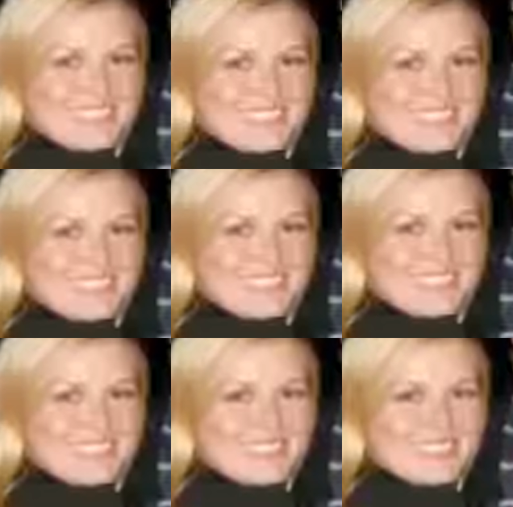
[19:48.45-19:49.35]

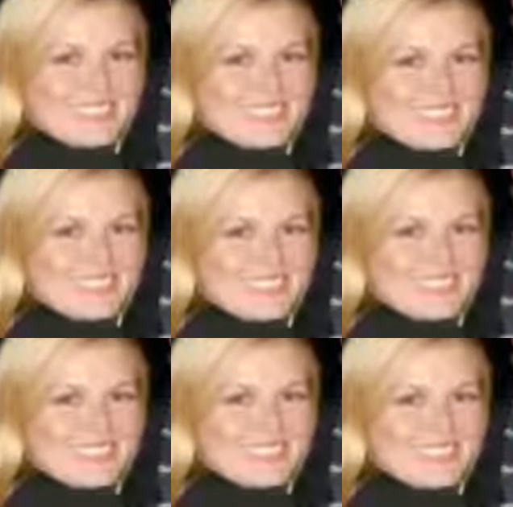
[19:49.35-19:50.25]

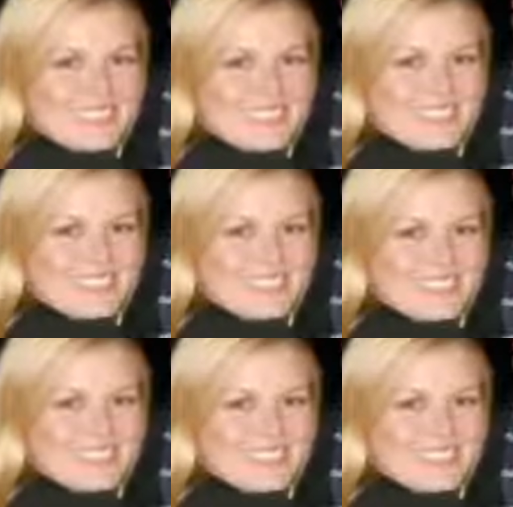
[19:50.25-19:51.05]
(silence)